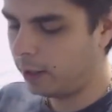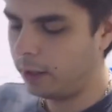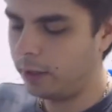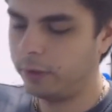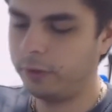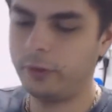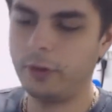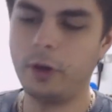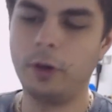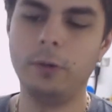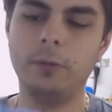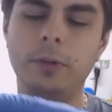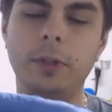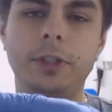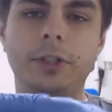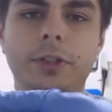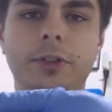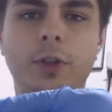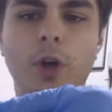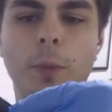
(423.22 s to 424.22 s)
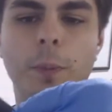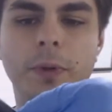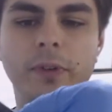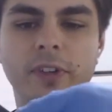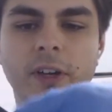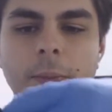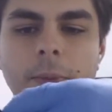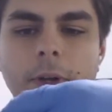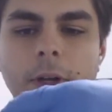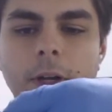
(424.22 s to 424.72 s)
so it just opens
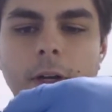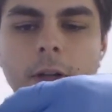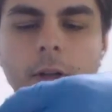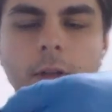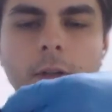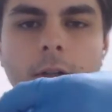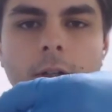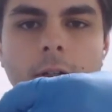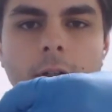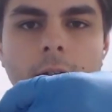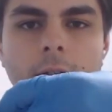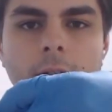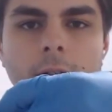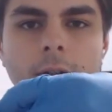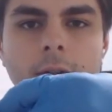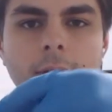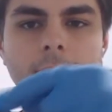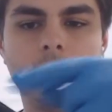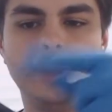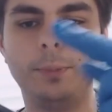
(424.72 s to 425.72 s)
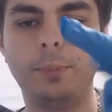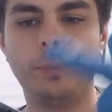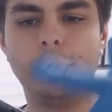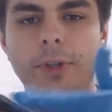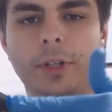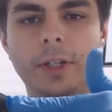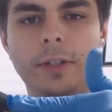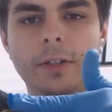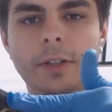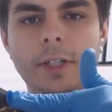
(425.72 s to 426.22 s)
up here, and you
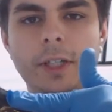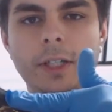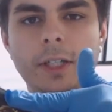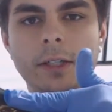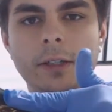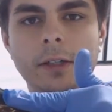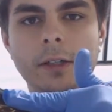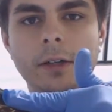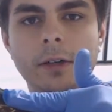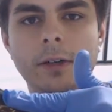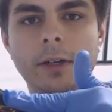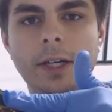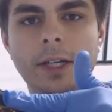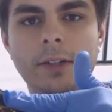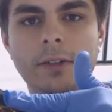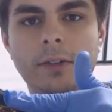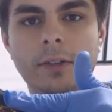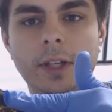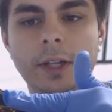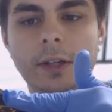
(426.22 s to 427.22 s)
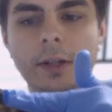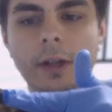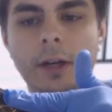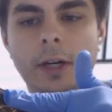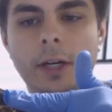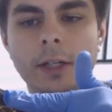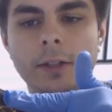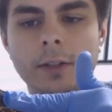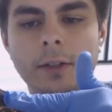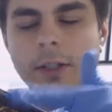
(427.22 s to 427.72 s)
put in the SD
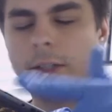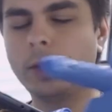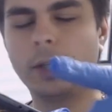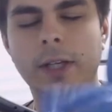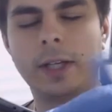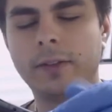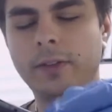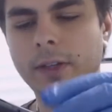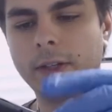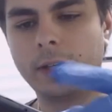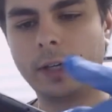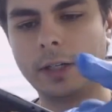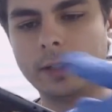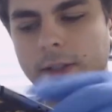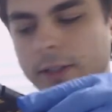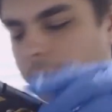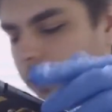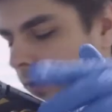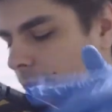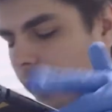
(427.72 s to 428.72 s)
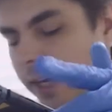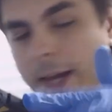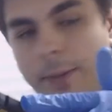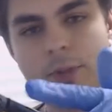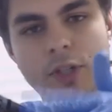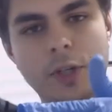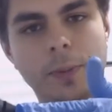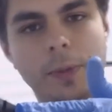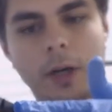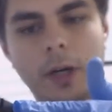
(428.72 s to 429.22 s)
card, not SD card, the game
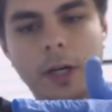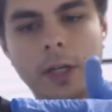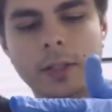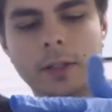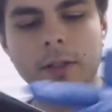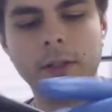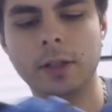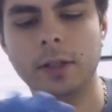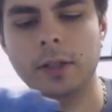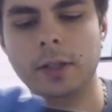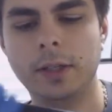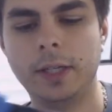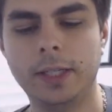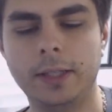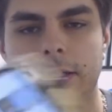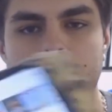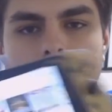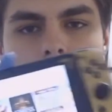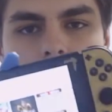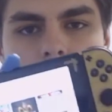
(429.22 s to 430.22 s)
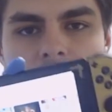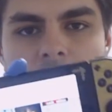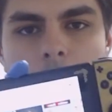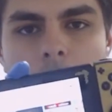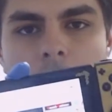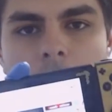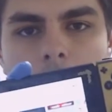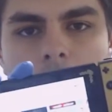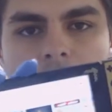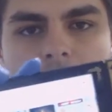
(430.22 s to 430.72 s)
chip card, and then your game
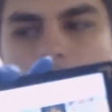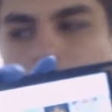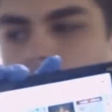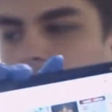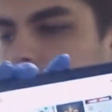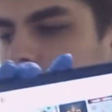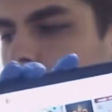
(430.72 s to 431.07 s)
pops up as